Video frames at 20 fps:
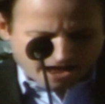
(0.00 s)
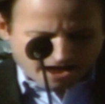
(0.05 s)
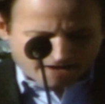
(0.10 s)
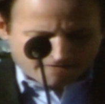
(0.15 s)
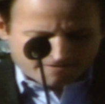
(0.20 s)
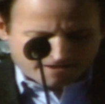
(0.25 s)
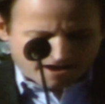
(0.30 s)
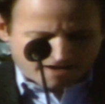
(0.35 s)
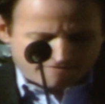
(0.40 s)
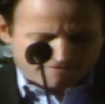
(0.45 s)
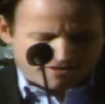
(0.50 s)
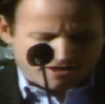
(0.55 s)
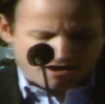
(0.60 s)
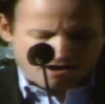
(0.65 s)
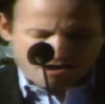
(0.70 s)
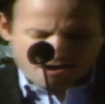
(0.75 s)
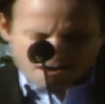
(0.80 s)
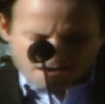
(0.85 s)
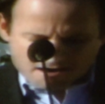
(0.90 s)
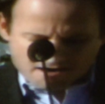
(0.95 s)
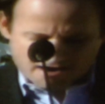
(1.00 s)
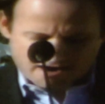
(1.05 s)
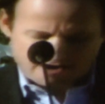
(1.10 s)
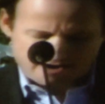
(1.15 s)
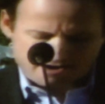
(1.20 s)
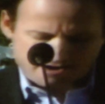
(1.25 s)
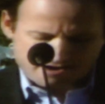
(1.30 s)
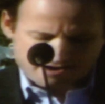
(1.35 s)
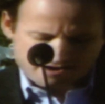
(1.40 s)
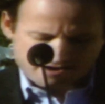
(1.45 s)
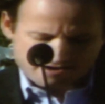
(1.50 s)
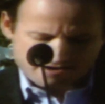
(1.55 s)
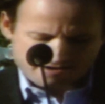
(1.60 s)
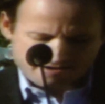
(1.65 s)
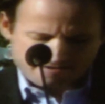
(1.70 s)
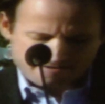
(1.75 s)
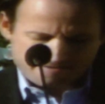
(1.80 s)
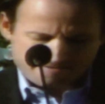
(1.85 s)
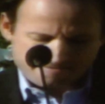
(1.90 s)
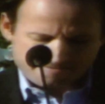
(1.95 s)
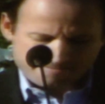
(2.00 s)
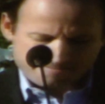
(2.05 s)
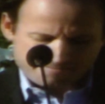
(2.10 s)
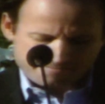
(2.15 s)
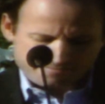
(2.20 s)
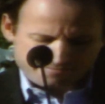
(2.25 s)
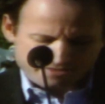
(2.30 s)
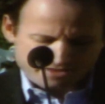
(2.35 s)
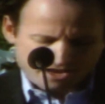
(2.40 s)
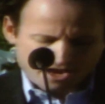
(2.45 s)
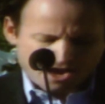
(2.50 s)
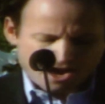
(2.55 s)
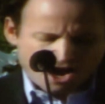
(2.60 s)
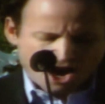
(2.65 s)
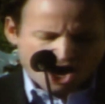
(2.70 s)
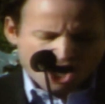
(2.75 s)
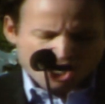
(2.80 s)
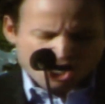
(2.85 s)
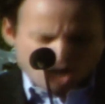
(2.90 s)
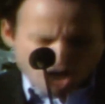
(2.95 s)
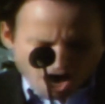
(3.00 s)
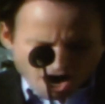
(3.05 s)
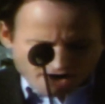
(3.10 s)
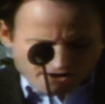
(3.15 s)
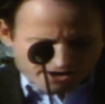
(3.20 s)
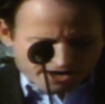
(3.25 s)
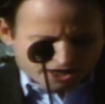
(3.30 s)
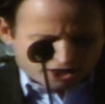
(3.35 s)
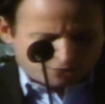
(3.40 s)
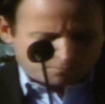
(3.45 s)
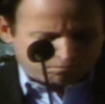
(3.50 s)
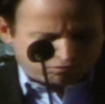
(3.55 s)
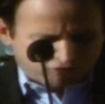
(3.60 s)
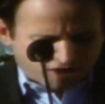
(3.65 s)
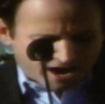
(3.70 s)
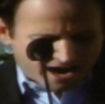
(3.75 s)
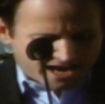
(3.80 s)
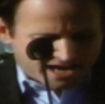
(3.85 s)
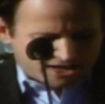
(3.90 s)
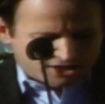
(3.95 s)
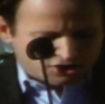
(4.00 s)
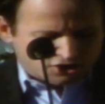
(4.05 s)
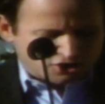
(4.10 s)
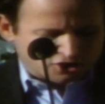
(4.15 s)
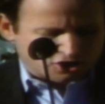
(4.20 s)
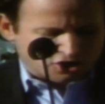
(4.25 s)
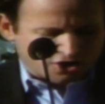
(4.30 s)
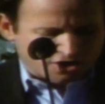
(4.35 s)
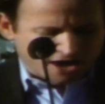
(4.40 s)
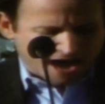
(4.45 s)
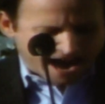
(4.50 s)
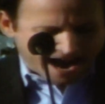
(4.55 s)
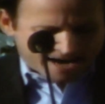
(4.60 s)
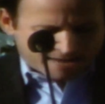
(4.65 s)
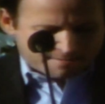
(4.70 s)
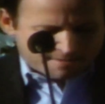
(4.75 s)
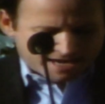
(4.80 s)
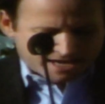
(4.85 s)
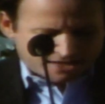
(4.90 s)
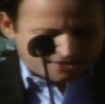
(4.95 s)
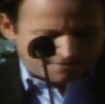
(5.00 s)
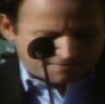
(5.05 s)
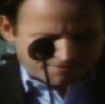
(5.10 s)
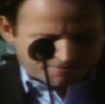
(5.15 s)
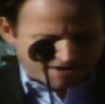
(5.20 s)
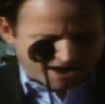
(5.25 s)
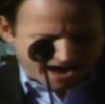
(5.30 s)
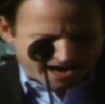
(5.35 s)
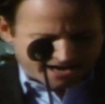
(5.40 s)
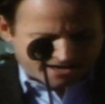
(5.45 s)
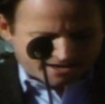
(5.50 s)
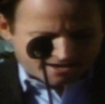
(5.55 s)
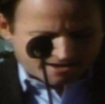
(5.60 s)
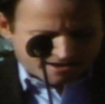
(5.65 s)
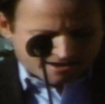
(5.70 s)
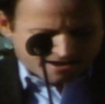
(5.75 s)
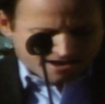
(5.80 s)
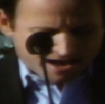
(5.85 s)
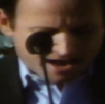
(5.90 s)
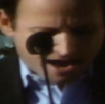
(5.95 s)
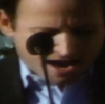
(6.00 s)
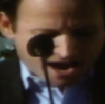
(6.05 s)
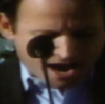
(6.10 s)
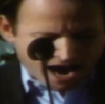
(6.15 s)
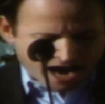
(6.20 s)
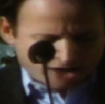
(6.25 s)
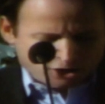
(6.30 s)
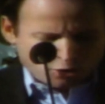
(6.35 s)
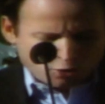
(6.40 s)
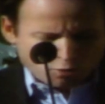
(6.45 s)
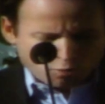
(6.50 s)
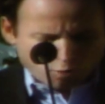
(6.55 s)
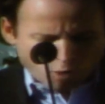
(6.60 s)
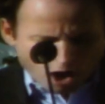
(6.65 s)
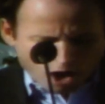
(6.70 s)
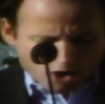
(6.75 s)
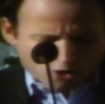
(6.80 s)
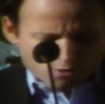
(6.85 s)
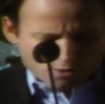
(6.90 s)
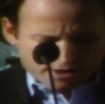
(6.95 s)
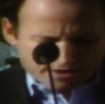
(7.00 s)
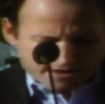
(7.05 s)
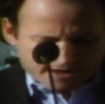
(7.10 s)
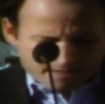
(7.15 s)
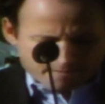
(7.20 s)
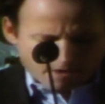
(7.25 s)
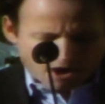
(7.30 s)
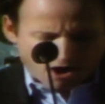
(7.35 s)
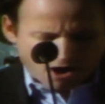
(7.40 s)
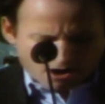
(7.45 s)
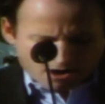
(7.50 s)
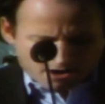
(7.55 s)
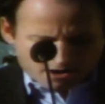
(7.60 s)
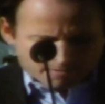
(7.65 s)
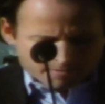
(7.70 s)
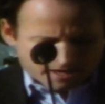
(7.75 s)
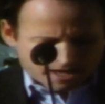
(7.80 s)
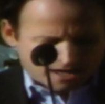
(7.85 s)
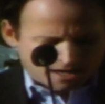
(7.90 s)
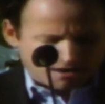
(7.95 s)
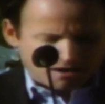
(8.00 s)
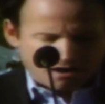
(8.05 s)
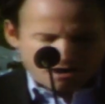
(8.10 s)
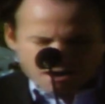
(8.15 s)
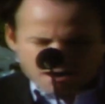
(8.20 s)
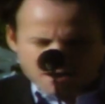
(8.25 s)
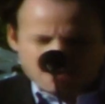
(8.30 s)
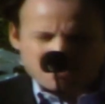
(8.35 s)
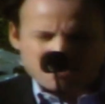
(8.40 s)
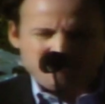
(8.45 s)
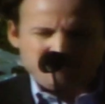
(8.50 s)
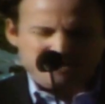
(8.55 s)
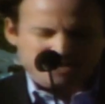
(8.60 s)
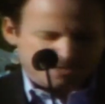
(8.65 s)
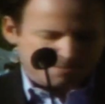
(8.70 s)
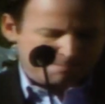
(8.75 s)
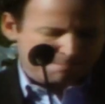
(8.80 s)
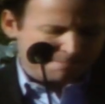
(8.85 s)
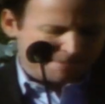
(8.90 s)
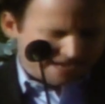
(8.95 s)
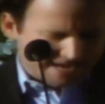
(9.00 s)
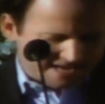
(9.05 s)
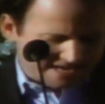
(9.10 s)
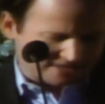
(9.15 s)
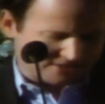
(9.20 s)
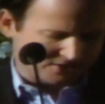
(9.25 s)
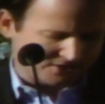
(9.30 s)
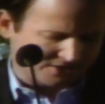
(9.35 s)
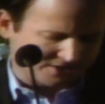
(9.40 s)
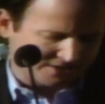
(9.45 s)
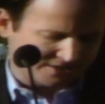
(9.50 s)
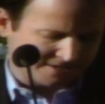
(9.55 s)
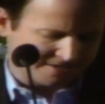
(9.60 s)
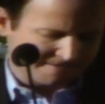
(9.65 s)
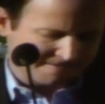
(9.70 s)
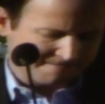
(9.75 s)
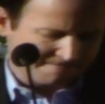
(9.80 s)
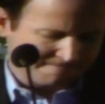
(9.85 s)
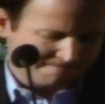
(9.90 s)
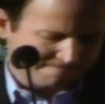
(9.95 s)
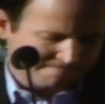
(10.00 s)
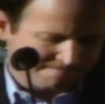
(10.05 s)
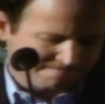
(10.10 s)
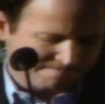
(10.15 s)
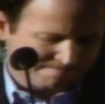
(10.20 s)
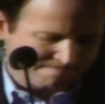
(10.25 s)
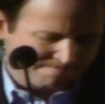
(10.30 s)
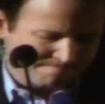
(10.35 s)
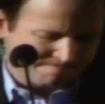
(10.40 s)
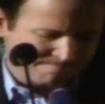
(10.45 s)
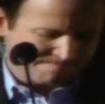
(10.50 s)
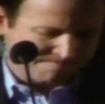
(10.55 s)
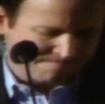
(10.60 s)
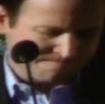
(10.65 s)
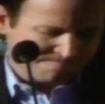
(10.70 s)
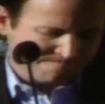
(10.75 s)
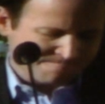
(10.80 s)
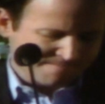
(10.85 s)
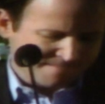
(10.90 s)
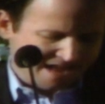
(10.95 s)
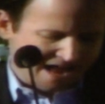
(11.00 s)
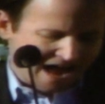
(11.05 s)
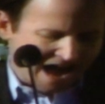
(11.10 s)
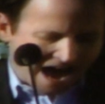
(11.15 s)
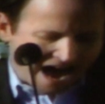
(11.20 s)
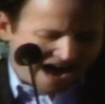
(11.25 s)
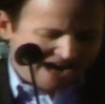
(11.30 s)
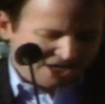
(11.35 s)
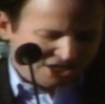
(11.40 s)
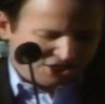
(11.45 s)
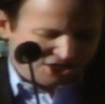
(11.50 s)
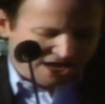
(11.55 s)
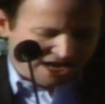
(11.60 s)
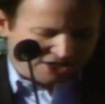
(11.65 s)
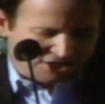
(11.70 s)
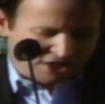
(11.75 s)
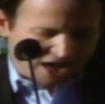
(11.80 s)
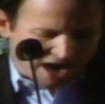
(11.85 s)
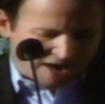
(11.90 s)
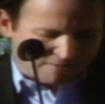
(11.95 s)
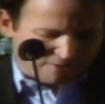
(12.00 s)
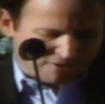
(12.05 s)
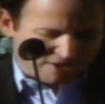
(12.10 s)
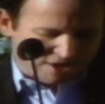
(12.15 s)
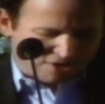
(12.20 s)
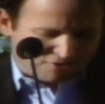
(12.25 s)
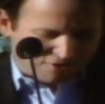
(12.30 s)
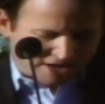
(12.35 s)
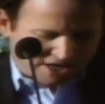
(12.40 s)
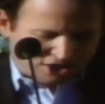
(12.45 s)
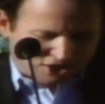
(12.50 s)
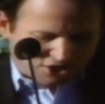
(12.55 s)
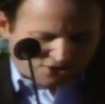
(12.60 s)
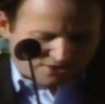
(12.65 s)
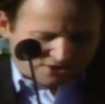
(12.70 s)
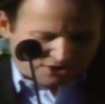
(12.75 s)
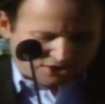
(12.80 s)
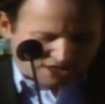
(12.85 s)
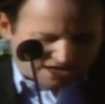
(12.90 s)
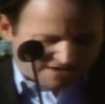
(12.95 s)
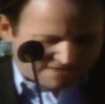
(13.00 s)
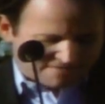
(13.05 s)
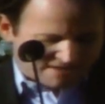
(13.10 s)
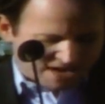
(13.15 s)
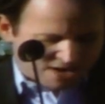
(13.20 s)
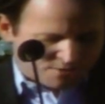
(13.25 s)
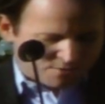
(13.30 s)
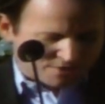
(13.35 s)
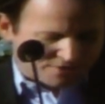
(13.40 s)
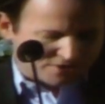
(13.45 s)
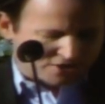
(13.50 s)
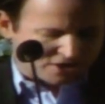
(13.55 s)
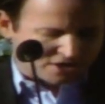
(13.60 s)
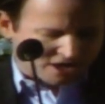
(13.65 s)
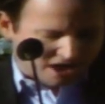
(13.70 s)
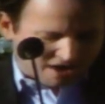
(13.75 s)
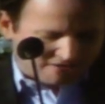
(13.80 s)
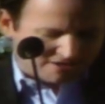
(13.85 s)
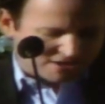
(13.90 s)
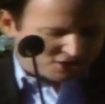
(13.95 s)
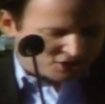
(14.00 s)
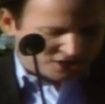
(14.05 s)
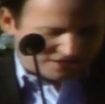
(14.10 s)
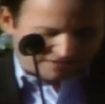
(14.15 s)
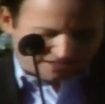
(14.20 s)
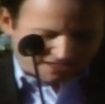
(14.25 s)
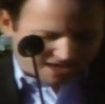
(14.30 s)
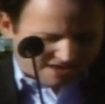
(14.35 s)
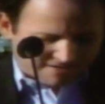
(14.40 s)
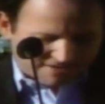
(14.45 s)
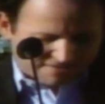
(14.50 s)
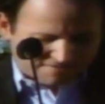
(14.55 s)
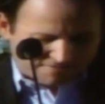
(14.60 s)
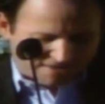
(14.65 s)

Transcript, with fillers: love of the heart, courage, praise to turn enemy into friend, and to walk with him arm in arm in peace. I, Sheikh Jabari, greet you this evening with the courage of a loving